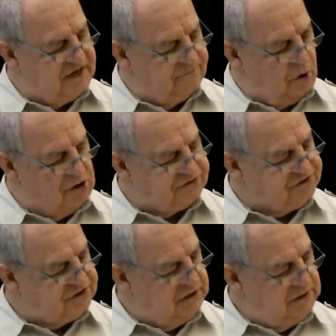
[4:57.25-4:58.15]

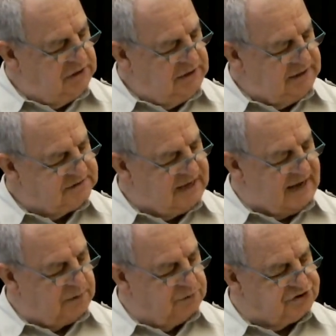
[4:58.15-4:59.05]
Volts," he
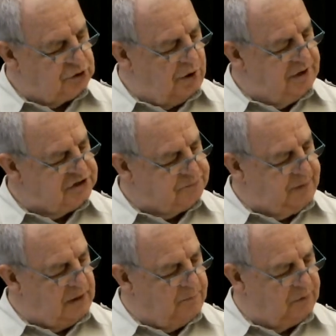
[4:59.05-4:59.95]
attacked with sword and
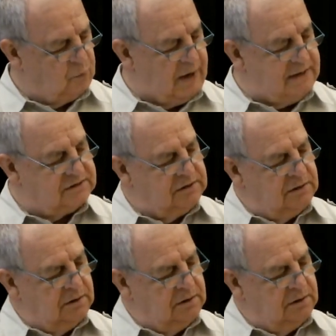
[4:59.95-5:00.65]
spear. But wait,